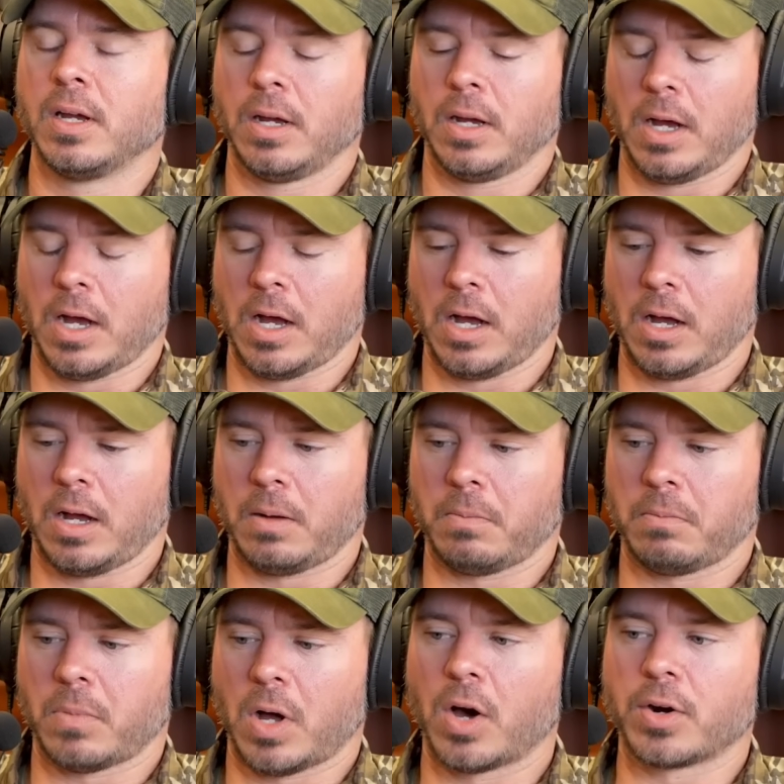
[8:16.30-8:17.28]

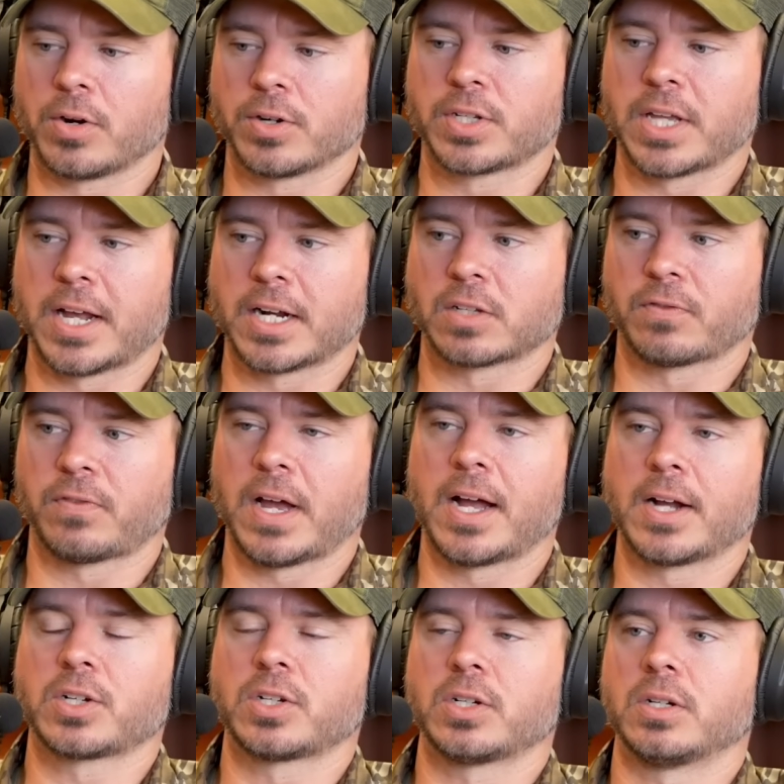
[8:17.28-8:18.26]
hunter
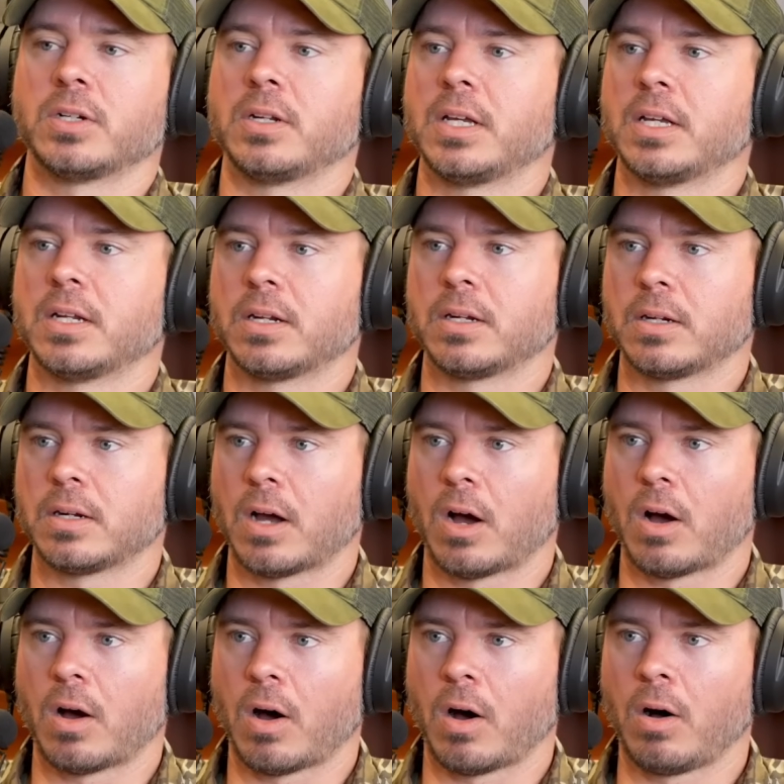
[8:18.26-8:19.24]
satisfaction in
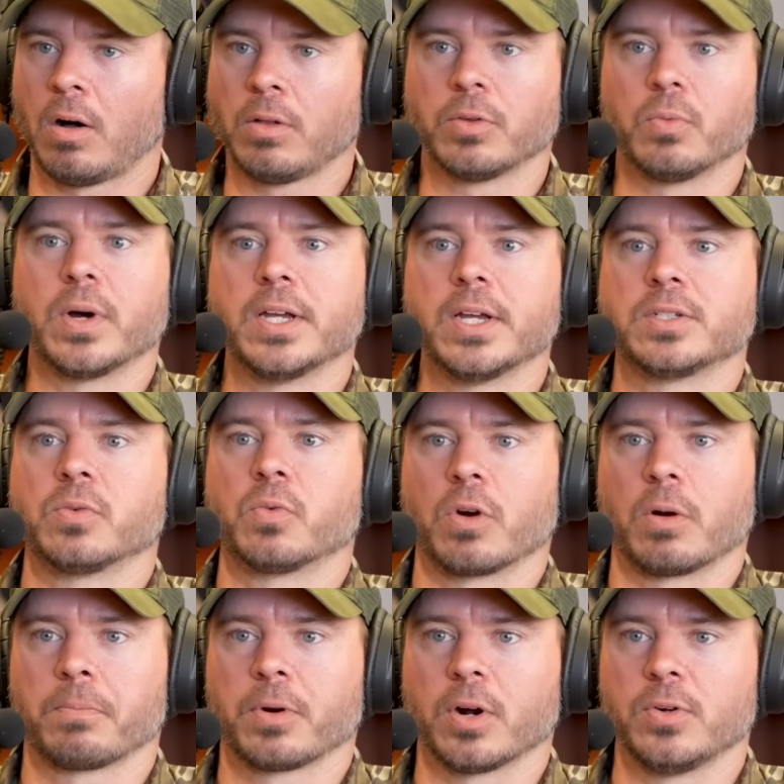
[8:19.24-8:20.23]
all the ways that we're
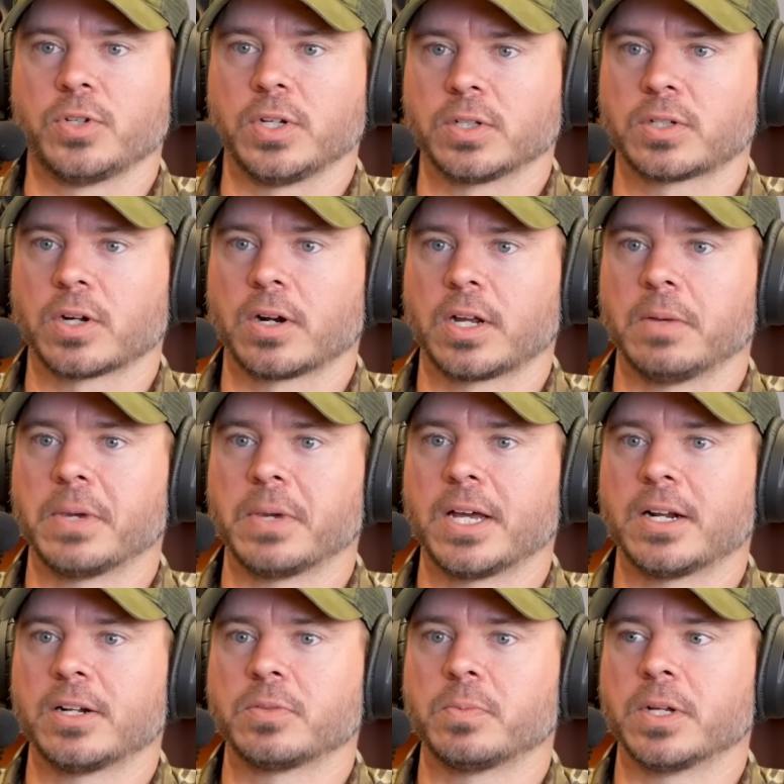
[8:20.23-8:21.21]
approaching turkey
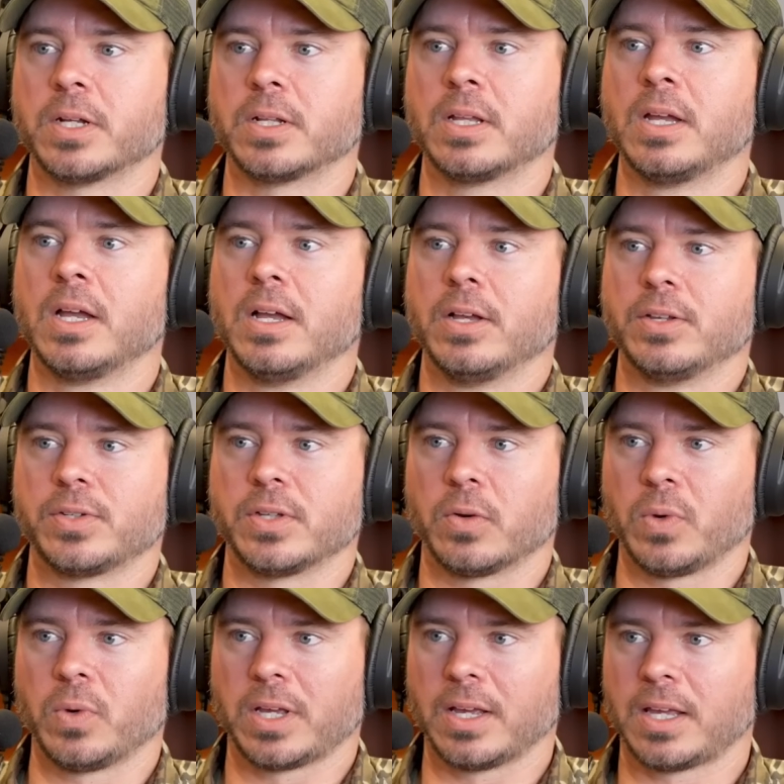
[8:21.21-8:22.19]
management, so that we
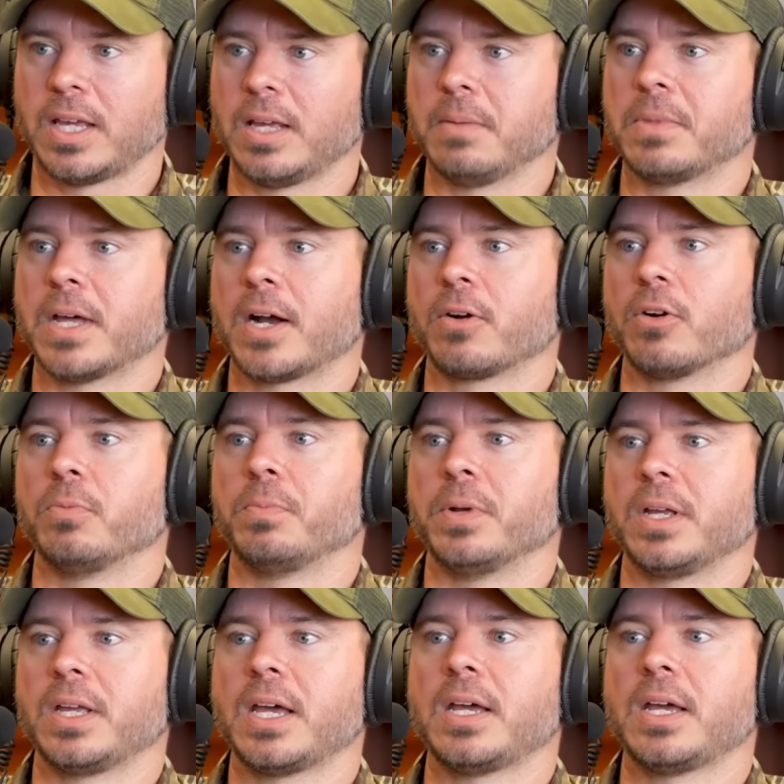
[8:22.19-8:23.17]
can keep that group
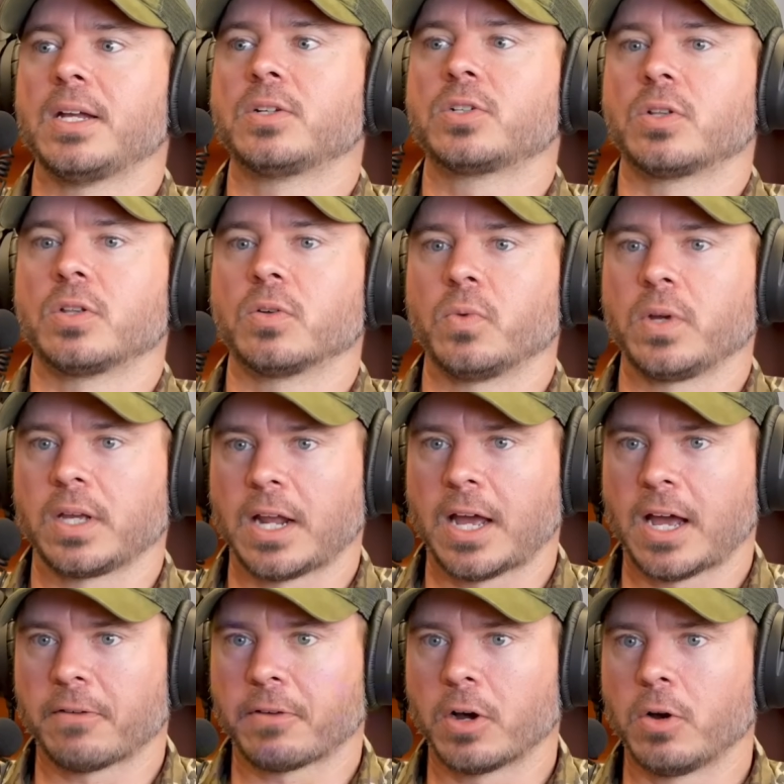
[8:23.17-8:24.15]
engaged, so that we can
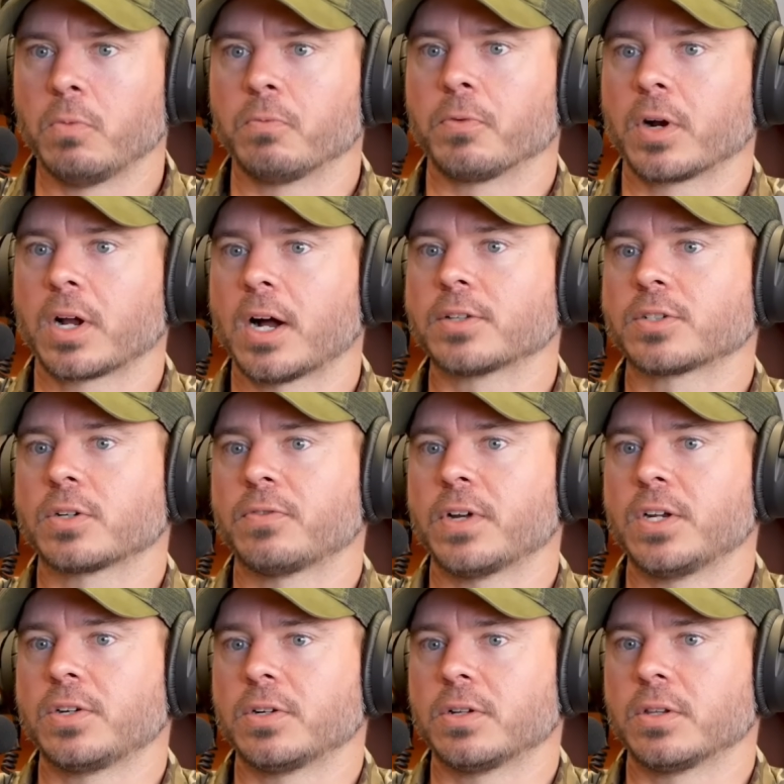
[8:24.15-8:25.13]
have hope for
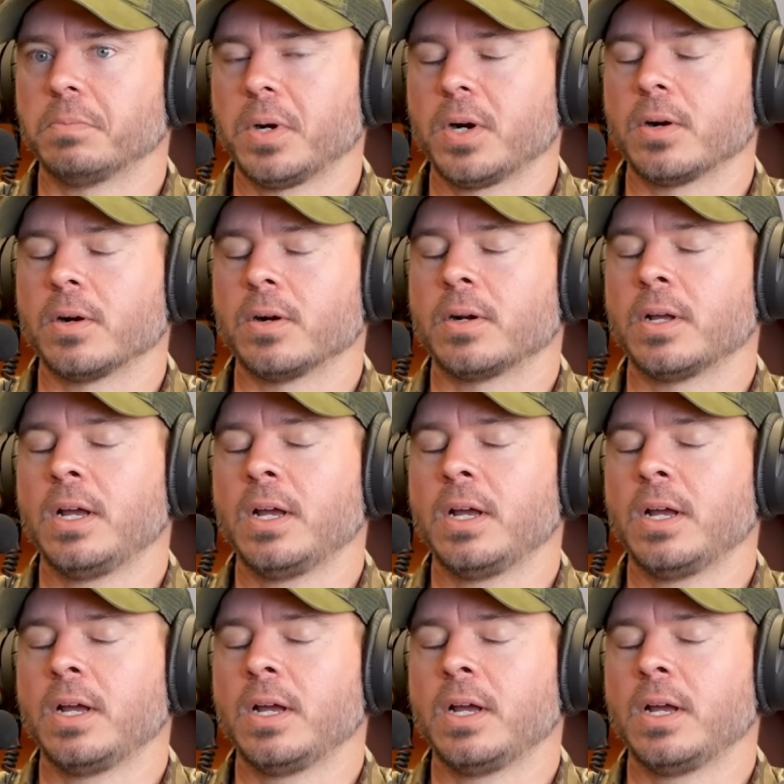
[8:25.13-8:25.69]
conservation of the bird.